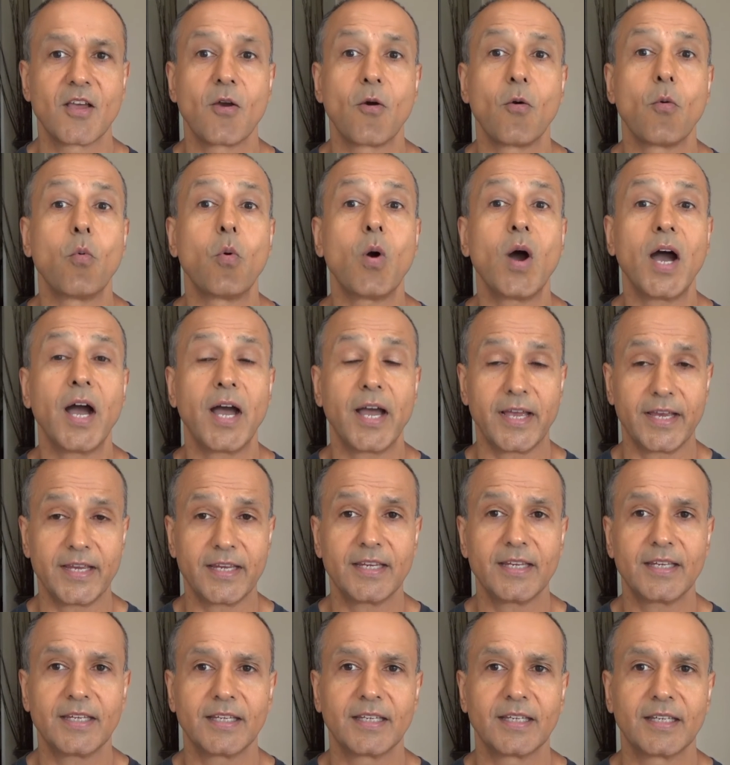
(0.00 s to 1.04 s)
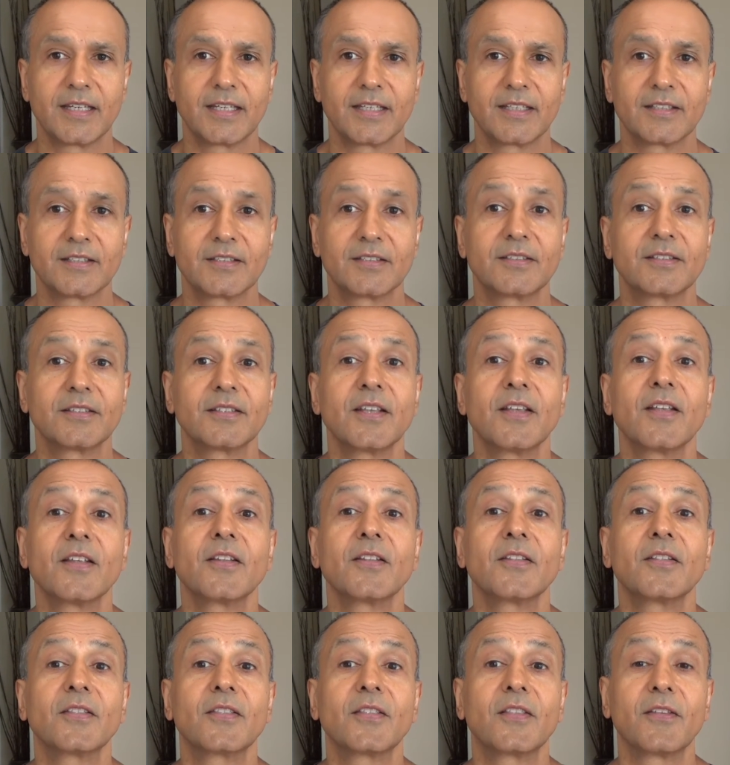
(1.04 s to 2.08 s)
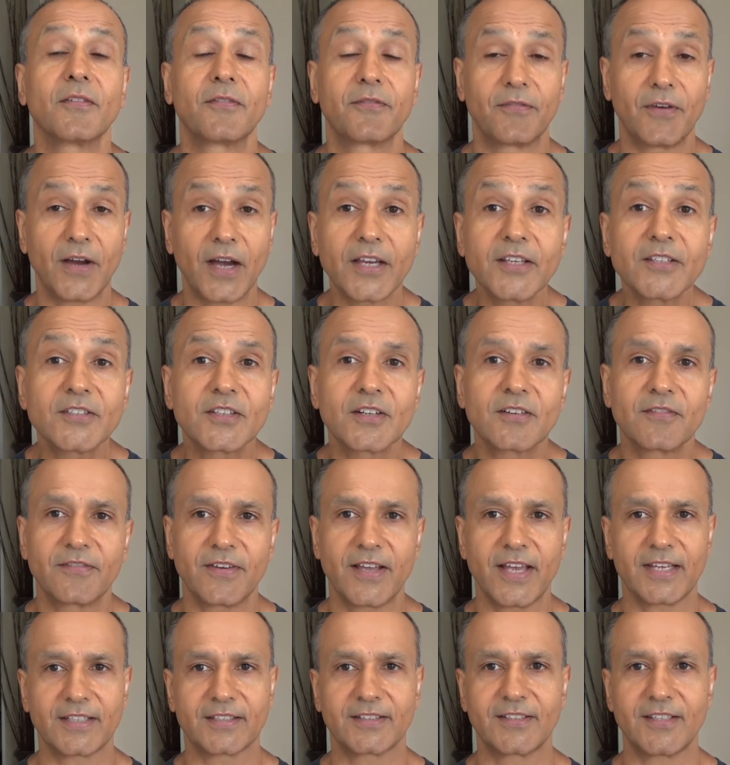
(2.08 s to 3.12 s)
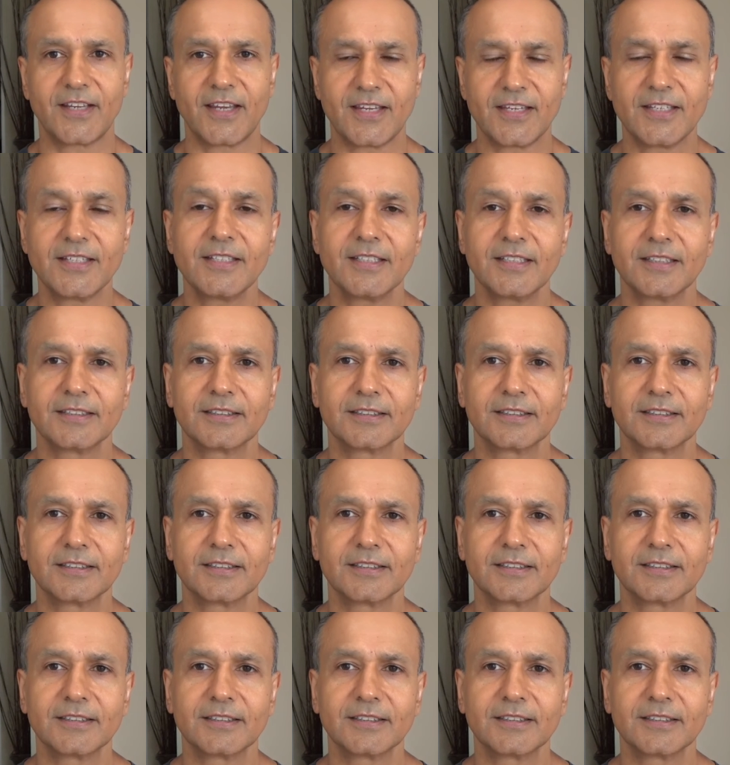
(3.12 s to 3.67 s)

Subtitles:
Why the Pfizer vaccine